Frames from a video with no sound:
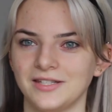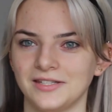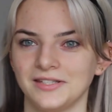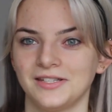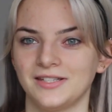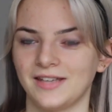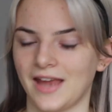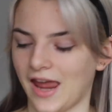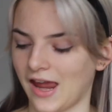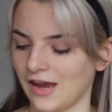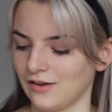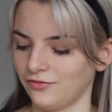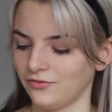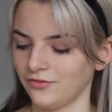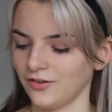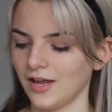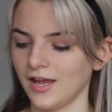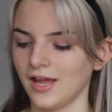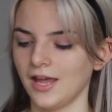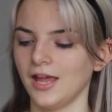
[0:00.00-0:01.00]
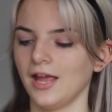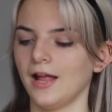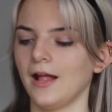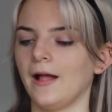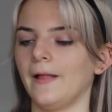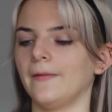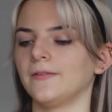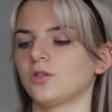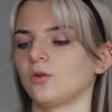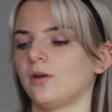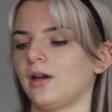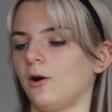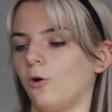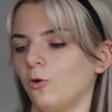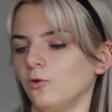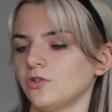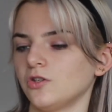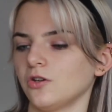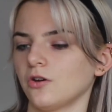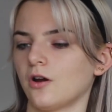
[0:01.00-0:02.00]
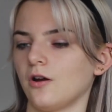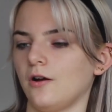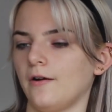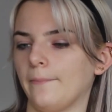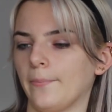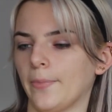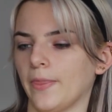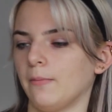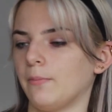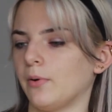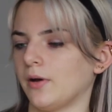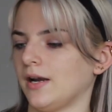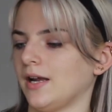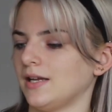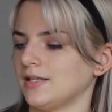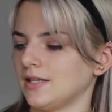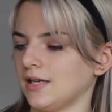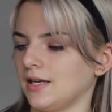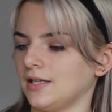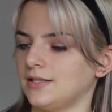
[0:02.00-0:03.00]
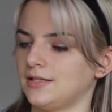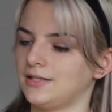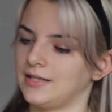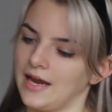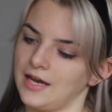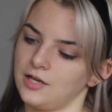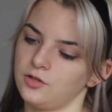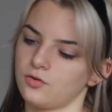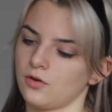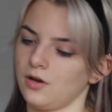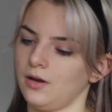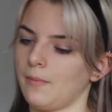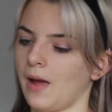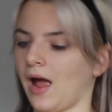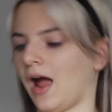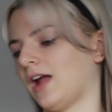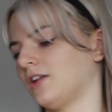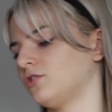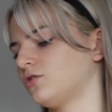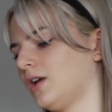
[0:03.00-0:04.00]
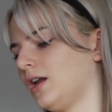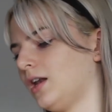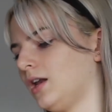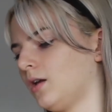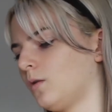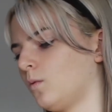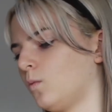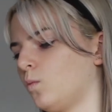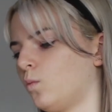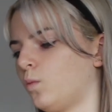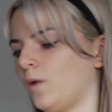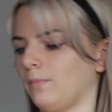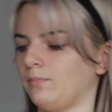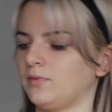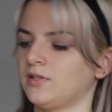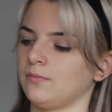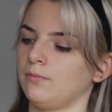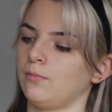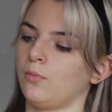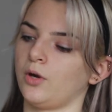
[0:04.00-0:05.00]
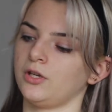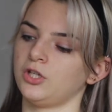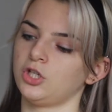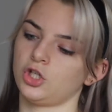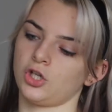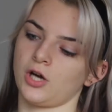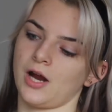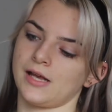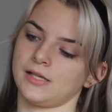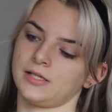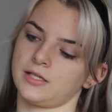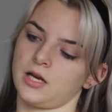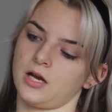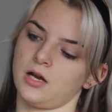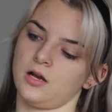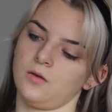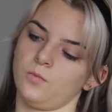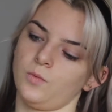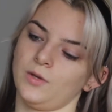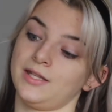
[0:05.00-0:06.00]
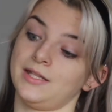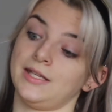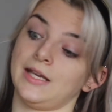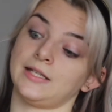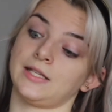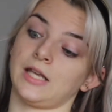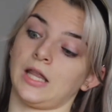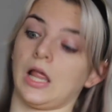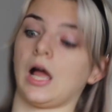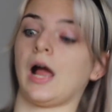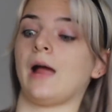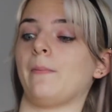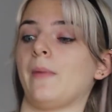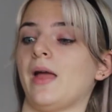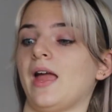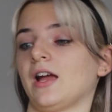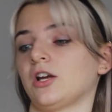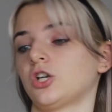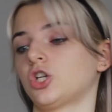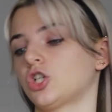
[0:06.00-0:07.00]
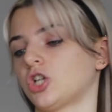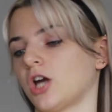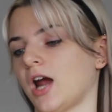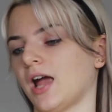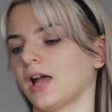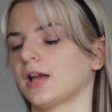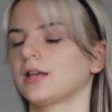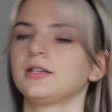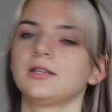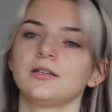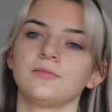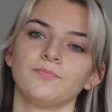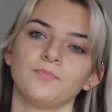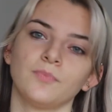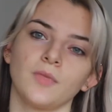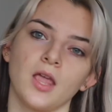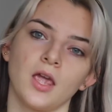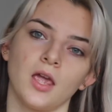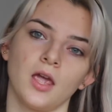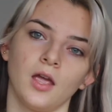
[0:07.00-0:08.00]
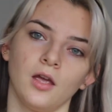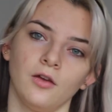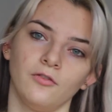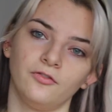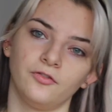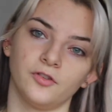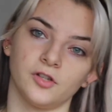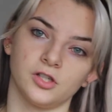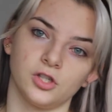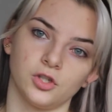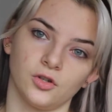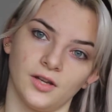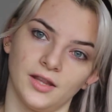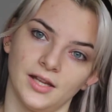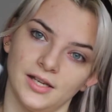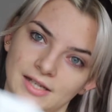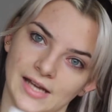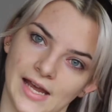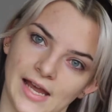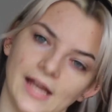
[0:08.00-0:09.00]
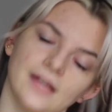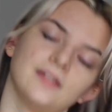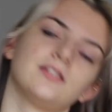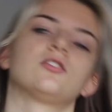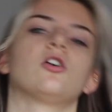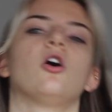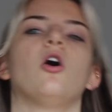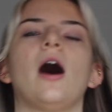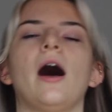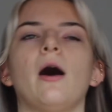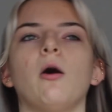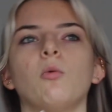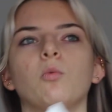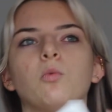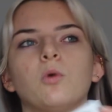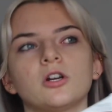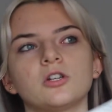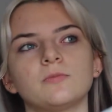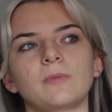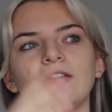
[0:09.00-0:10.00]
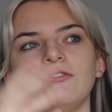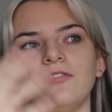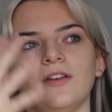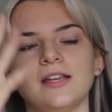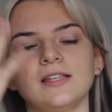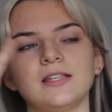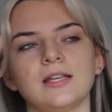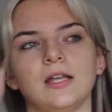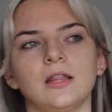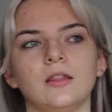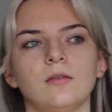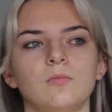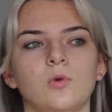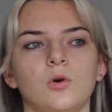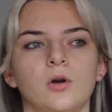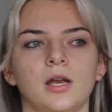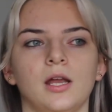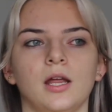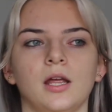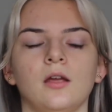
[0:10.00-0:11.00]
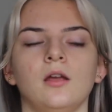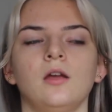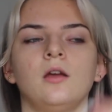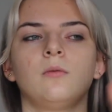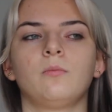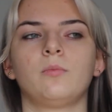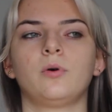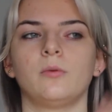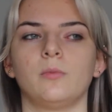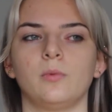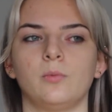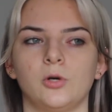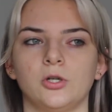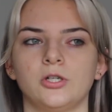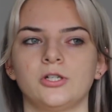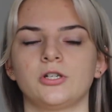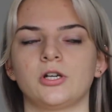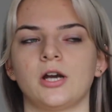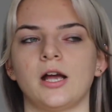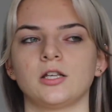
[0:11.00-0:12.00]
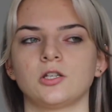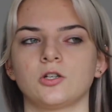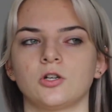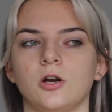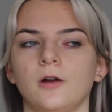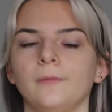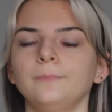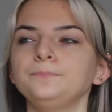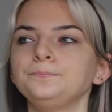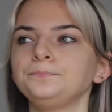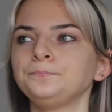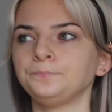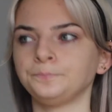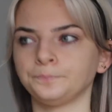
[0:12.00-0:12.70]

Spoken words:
safe. And so I also got the Bondi Sands Daydream Hydrating Whipped Moisturizer with Desert Lime Extract for during the day. So I'll wash my face in the morning, put my moisturizer on,